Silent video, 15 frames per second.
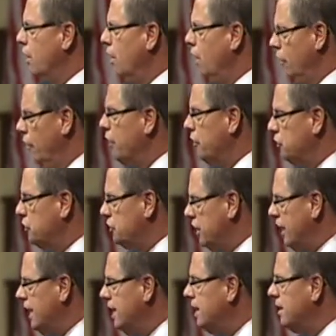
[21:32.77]
Are others
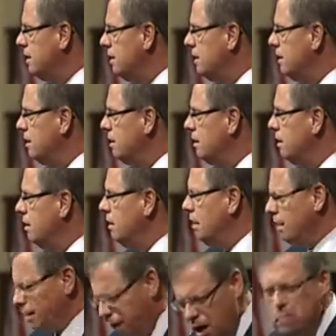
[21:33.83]
seeing it?
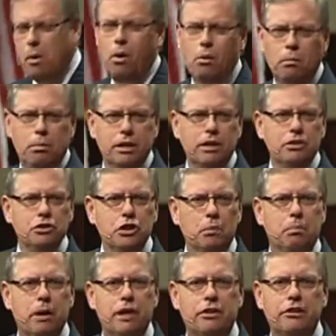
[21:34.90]
Come on, Bill, you're
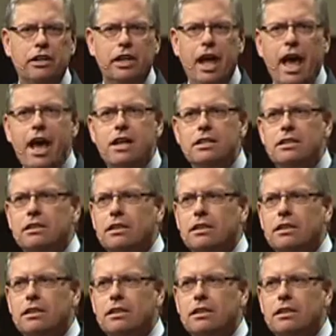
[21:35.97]
better than that.